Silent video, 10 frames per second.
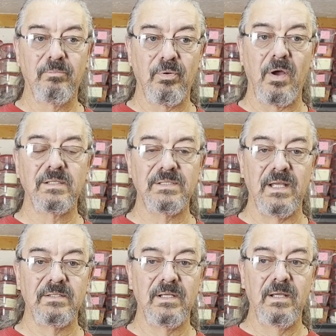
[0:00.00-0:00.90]

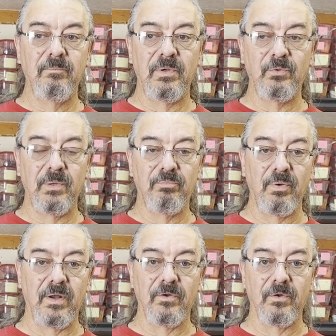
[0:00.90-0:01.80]
process between
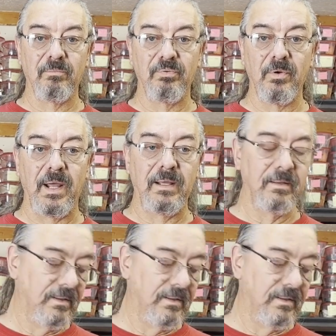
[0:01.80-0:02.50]
predator and prey.